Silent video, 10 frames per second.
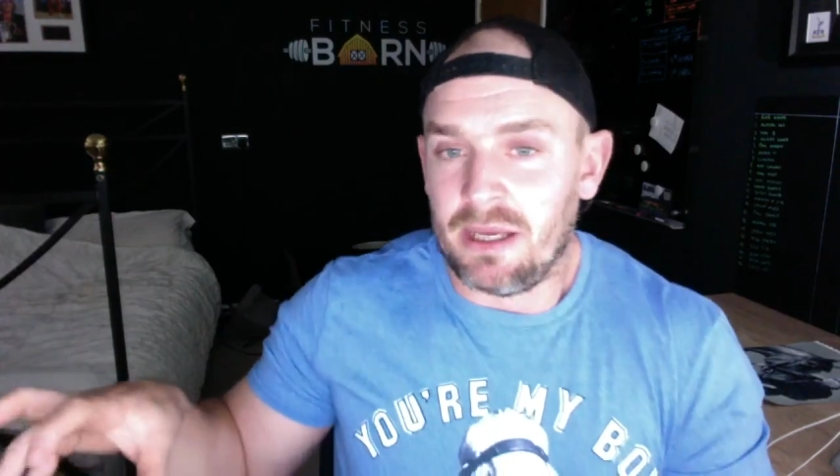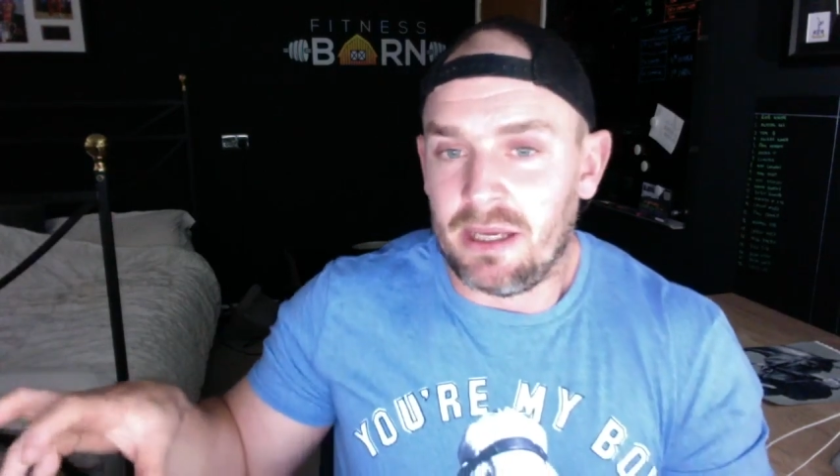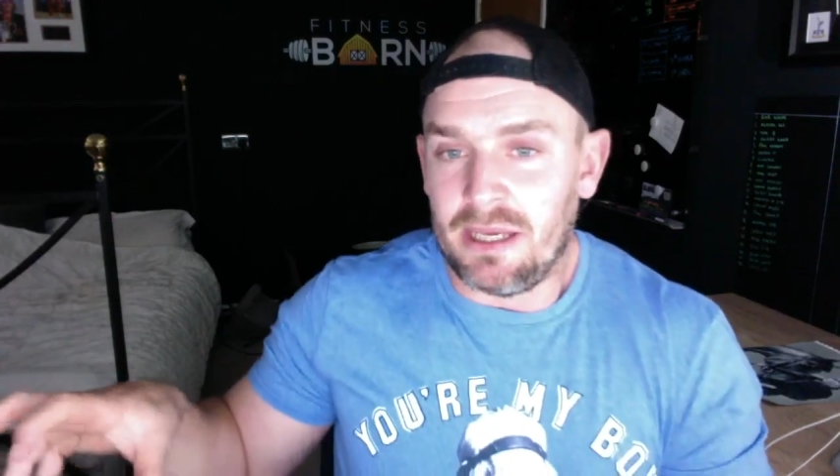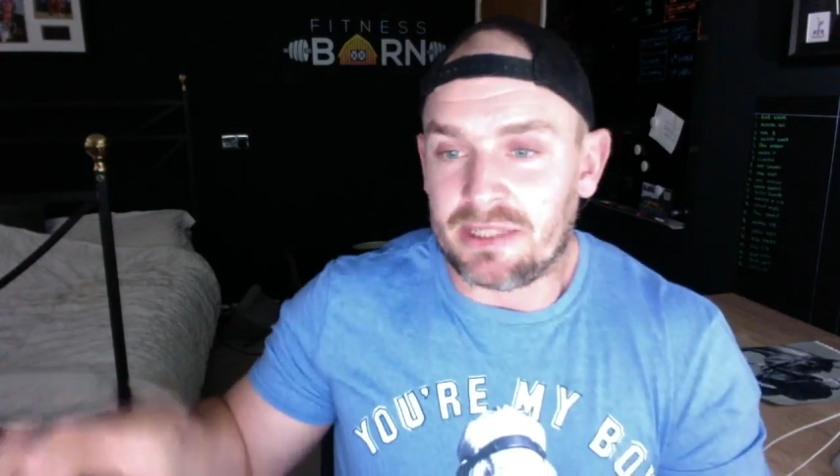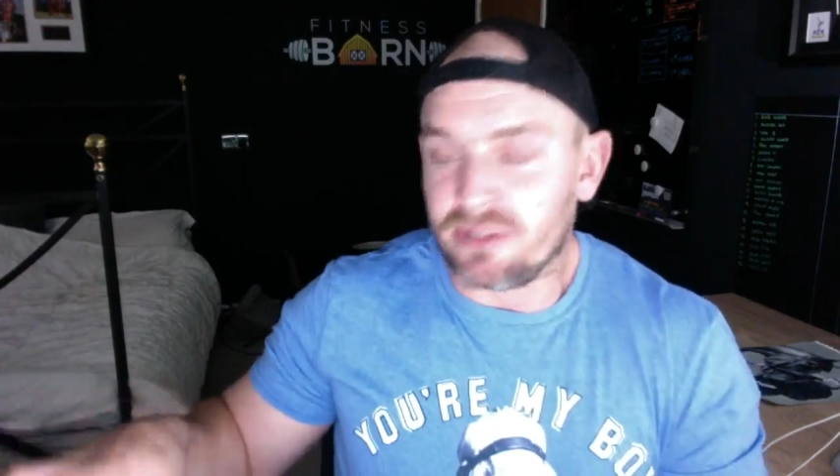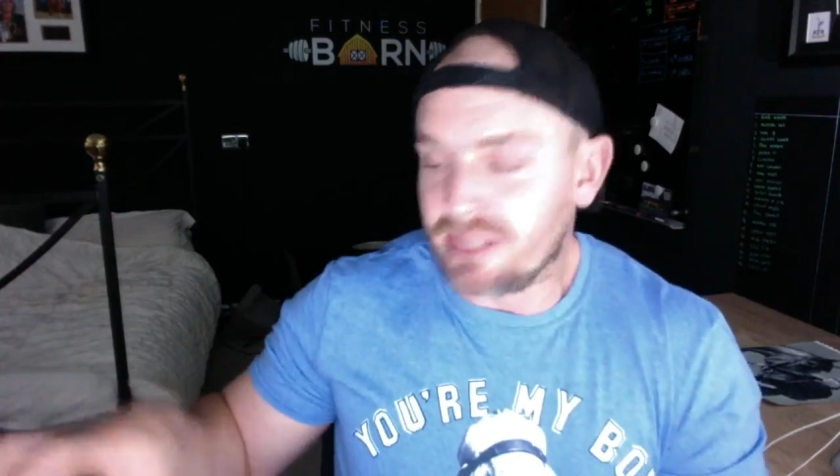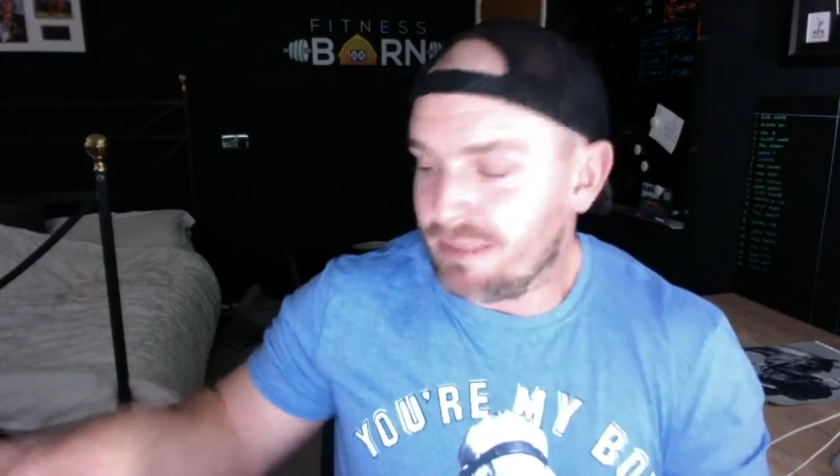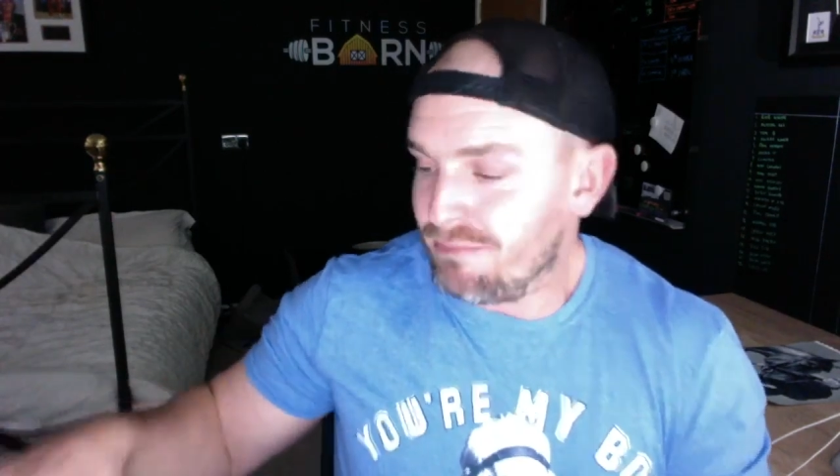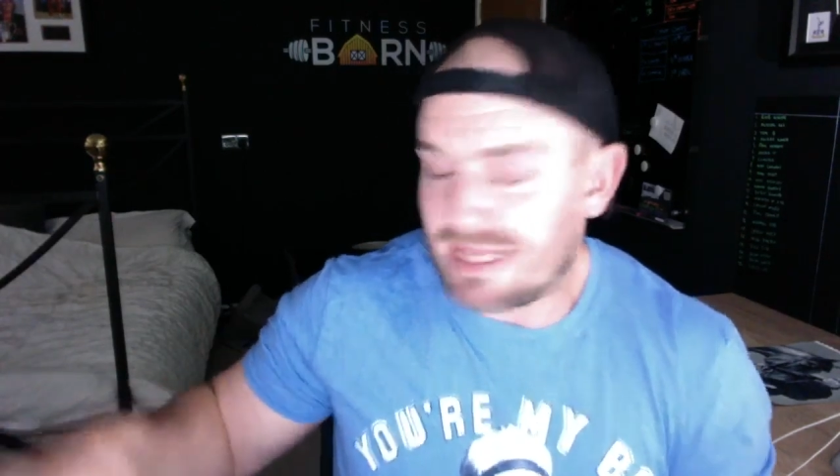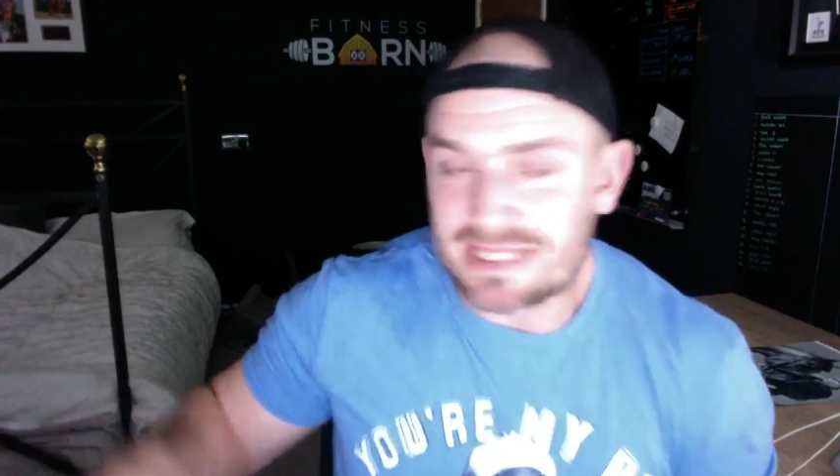It
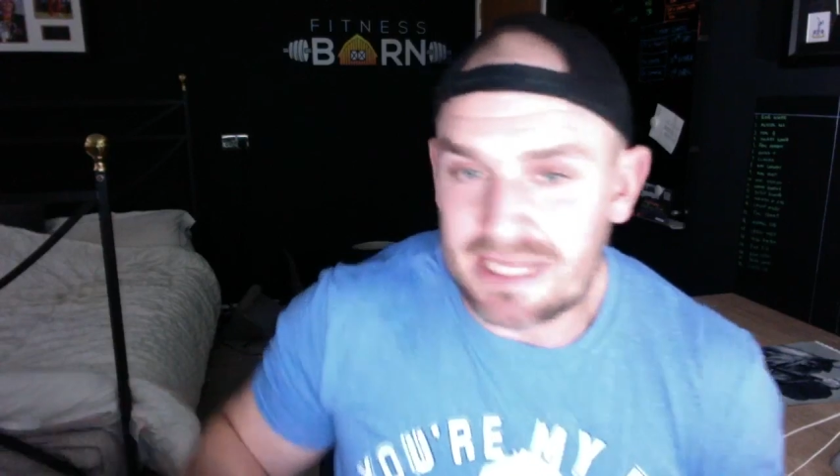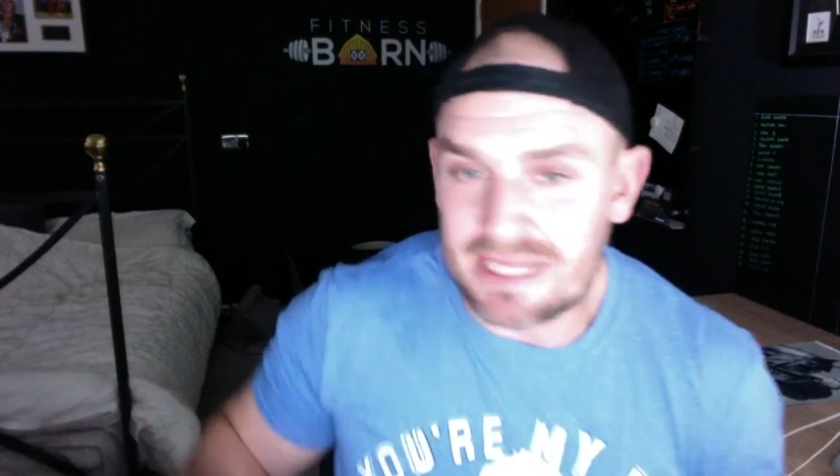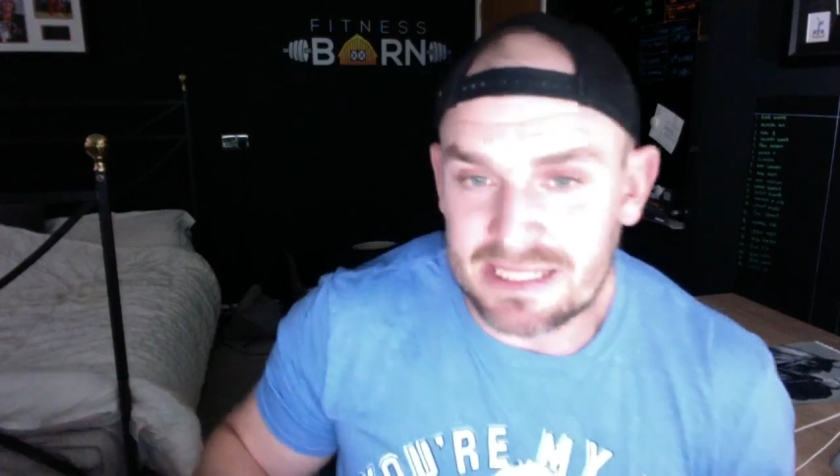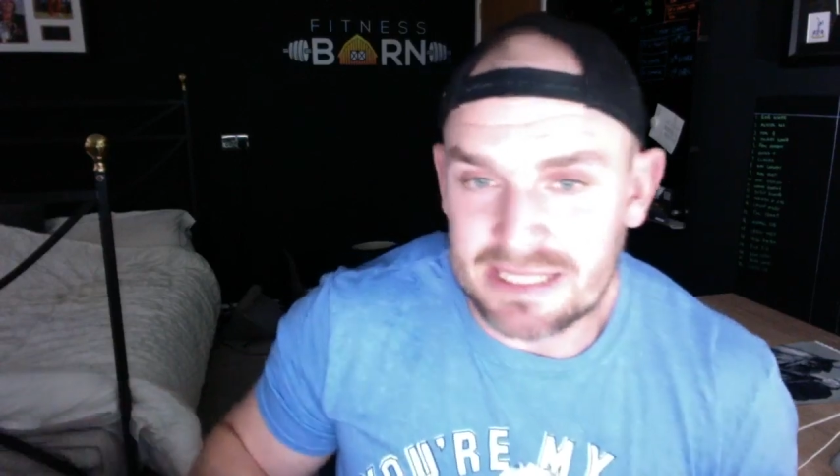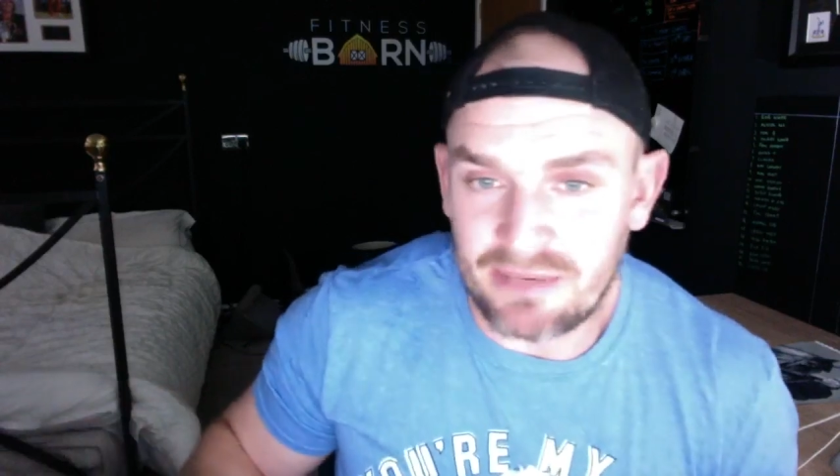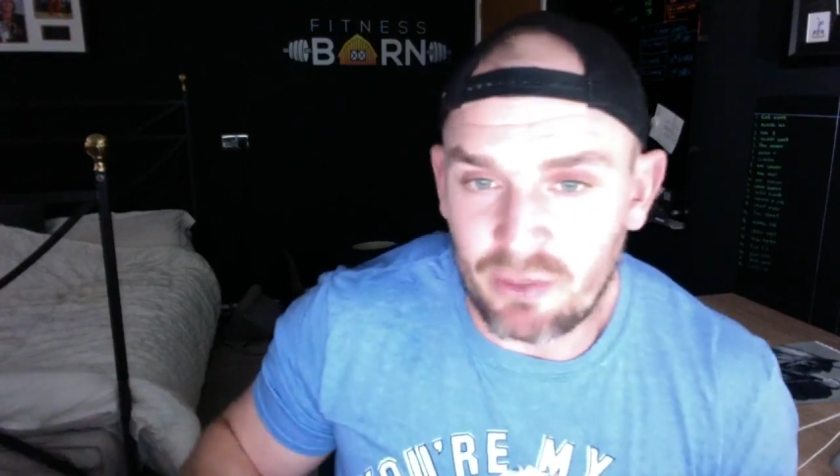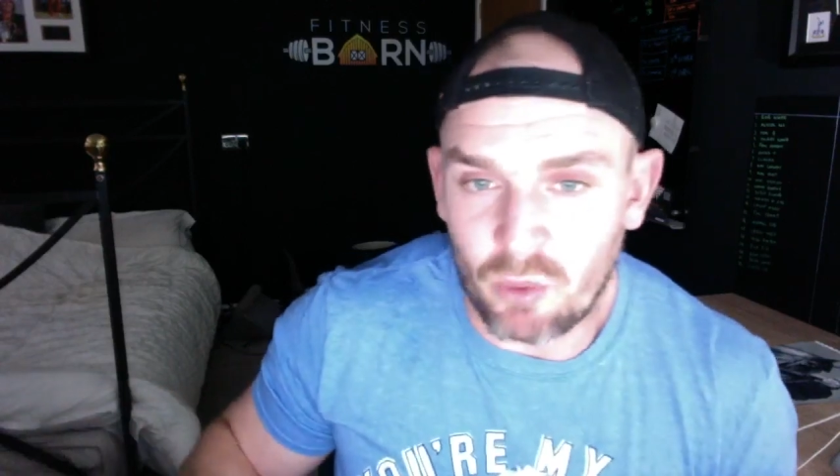doesn't matter necessarily